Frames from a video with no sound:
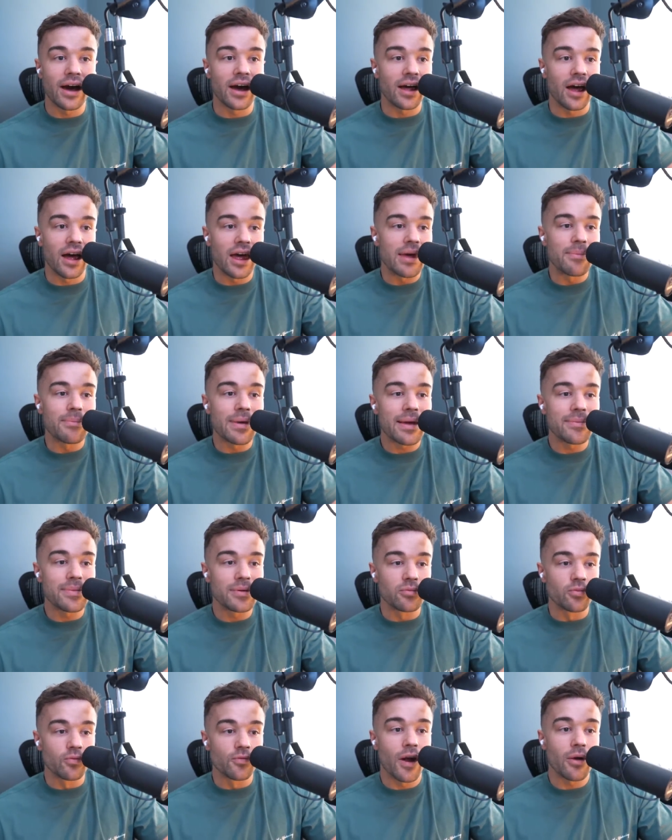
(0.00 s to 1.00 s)
I, it made me
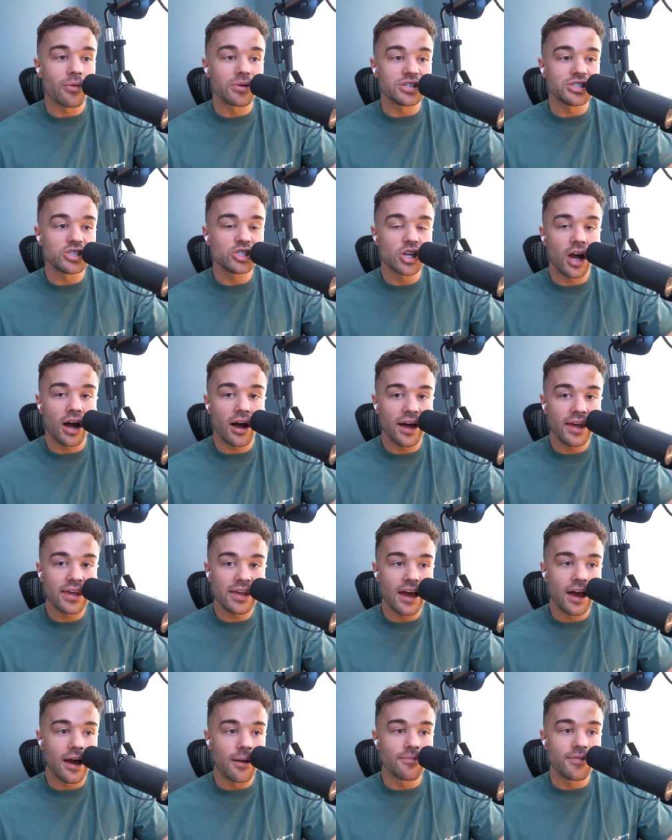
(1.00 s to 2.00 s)
very shy,
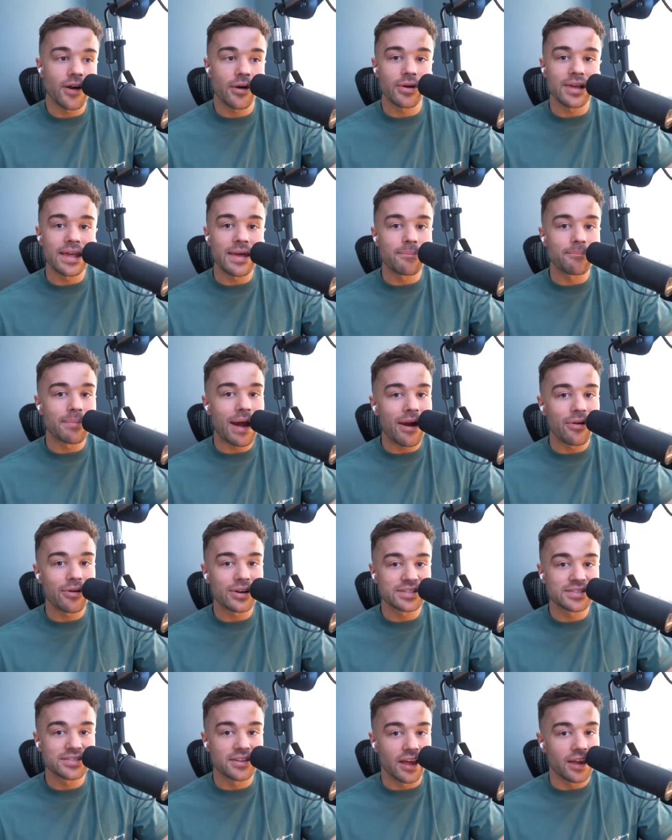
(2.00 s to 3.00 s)
um, very embarrassed.